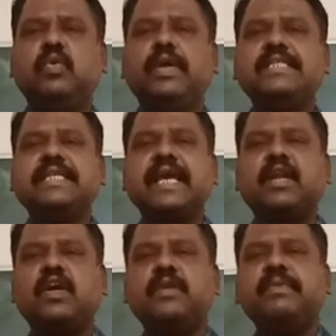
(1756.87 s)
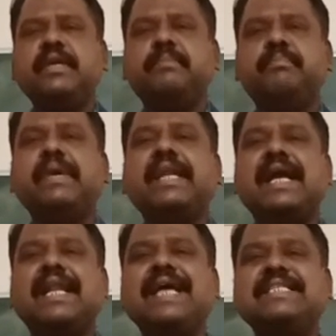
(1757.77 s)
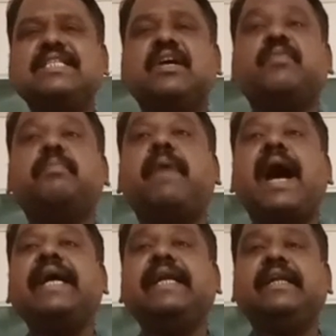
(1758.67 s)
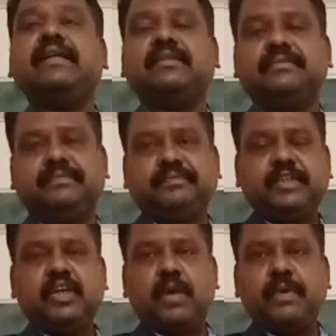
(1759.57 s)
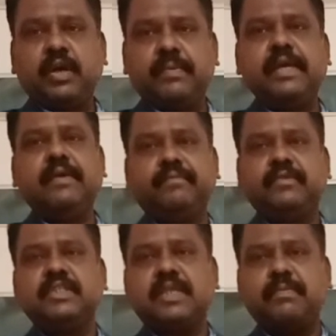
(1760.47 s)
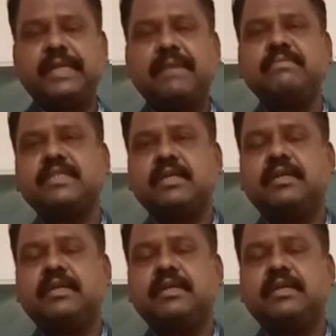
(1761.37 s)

which cannot be penalized or fined. Kabhi sometimes